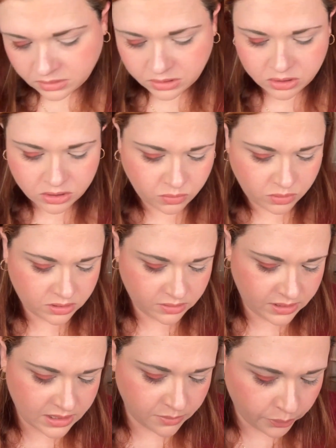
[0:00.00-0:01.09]
I just want to
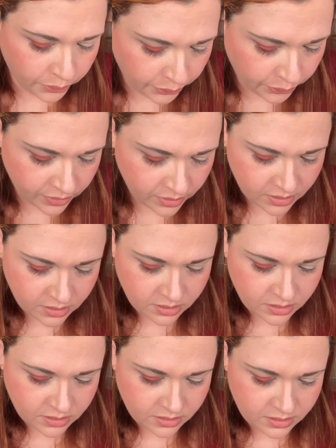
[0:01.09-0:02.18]
clean up
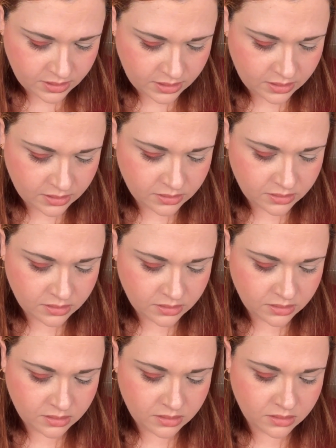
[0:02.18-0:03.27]
the
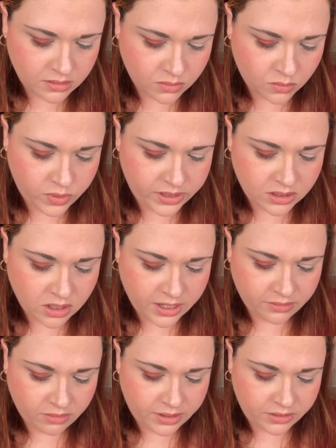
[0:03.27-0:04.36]
winged
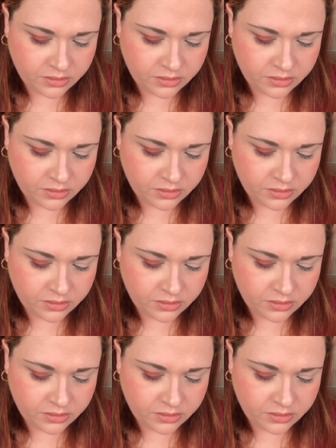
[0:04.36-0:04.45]
eyeliner.